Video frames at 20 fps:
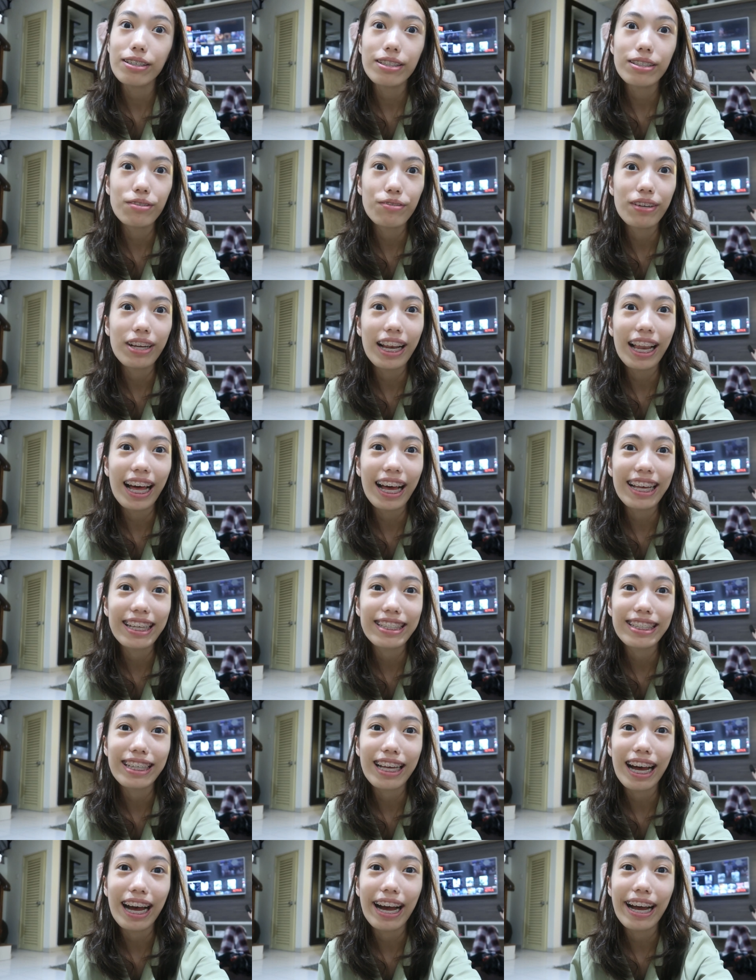just
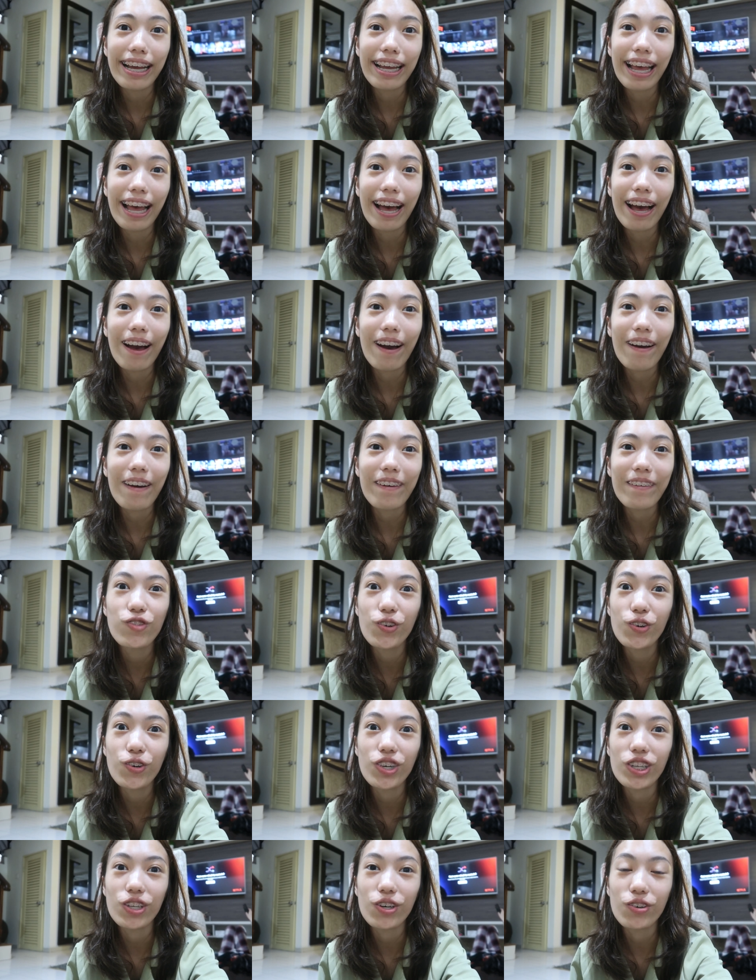realized I have
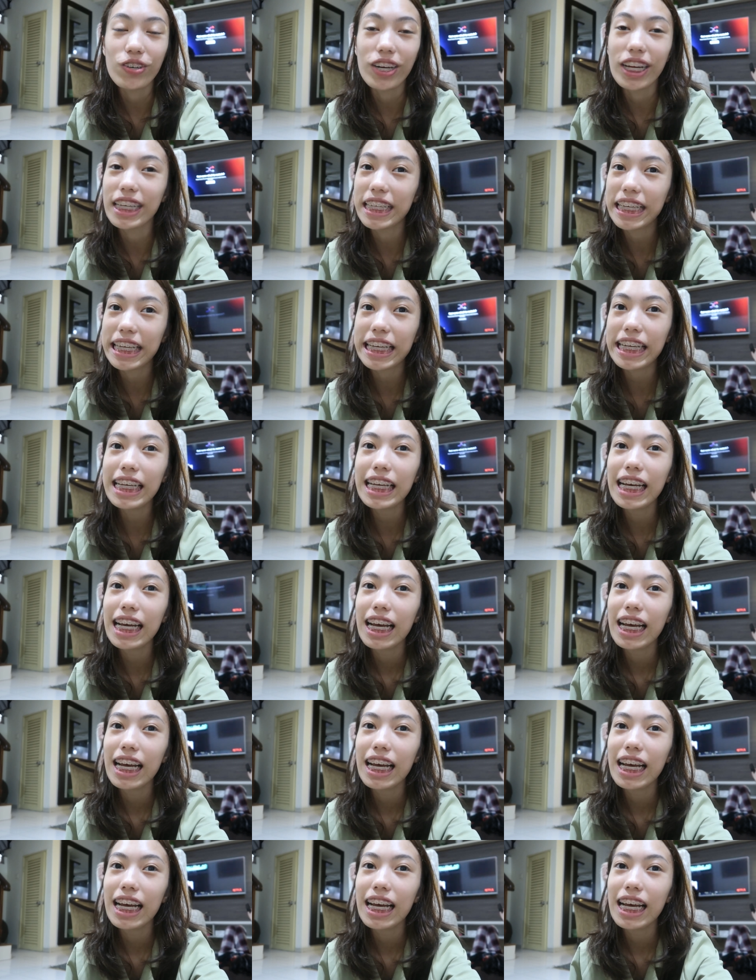food already.